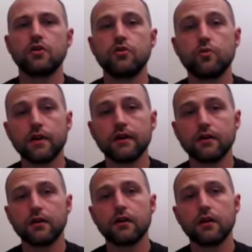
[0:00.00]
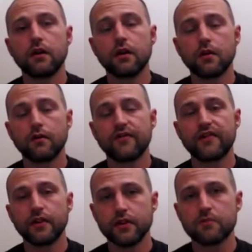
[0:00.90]
you will
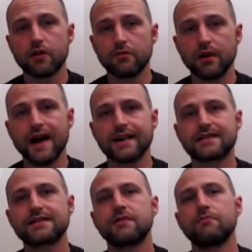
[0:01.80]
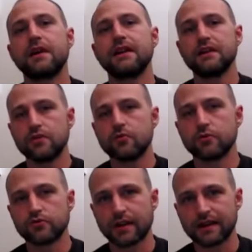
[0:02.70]
fill them up less, meaning you
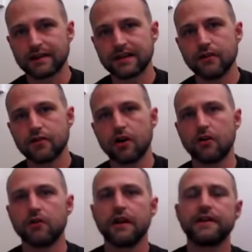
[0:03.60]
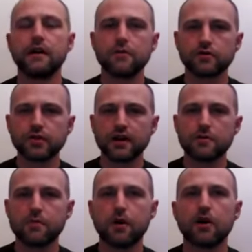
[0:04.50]
will drink less alcohol. Now, I'm not trying
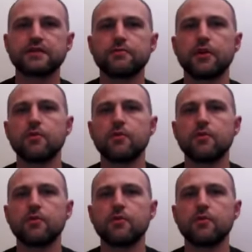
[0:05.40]
to be a party